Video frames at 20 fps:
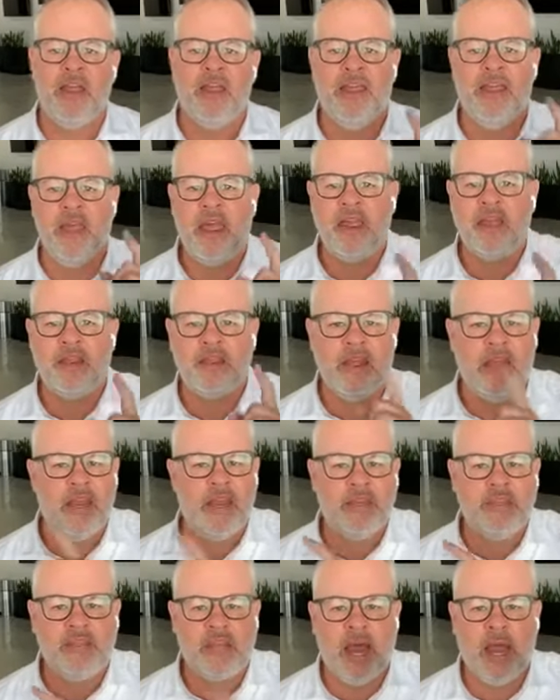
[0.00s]
an
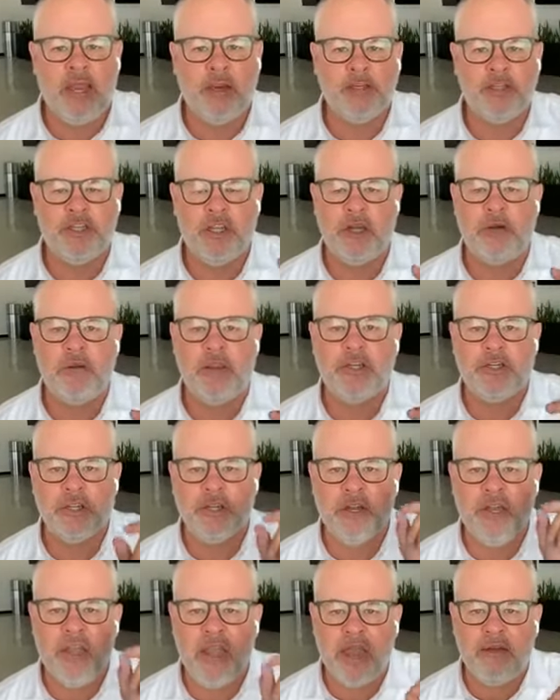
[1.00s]
entire
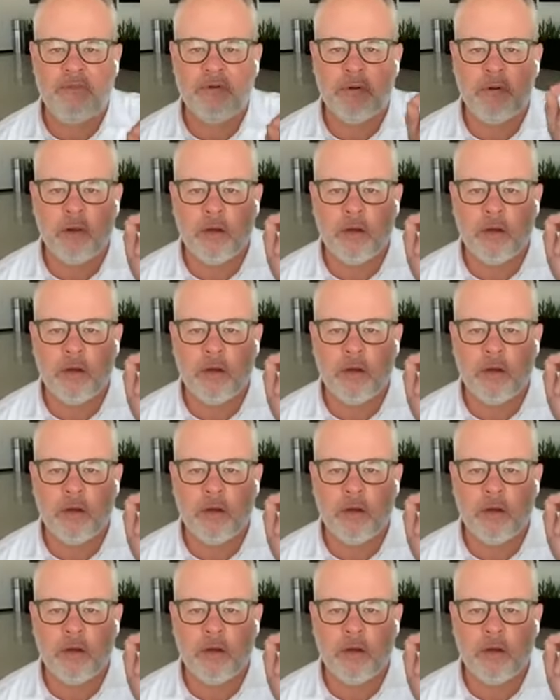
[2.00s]
generation never